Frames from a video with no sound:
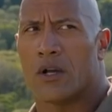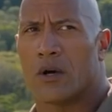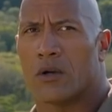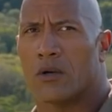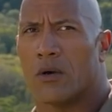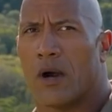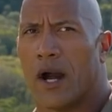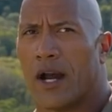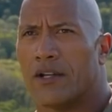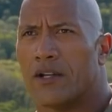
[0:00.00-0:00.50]
Don't
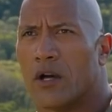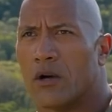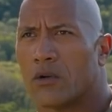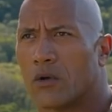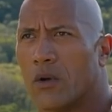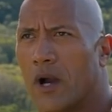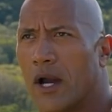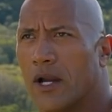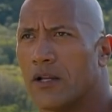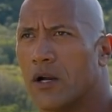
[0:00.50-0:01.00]
cry, don't
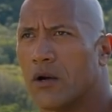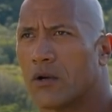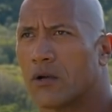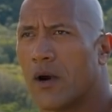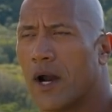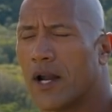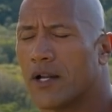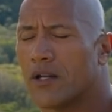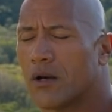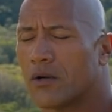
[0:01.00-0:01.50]
cry, don't
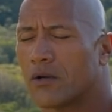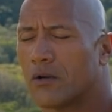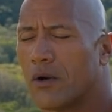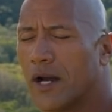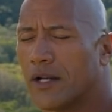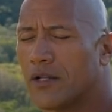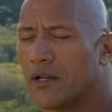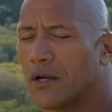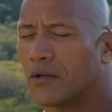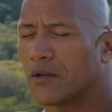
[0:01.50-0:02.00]
cry, don't
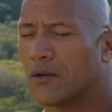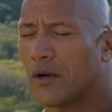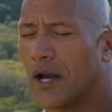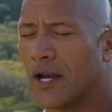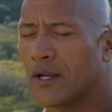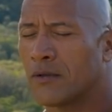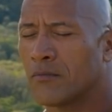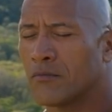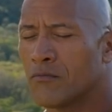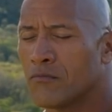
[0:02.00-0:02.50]
cry, don't
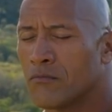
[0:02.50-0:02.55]
cry.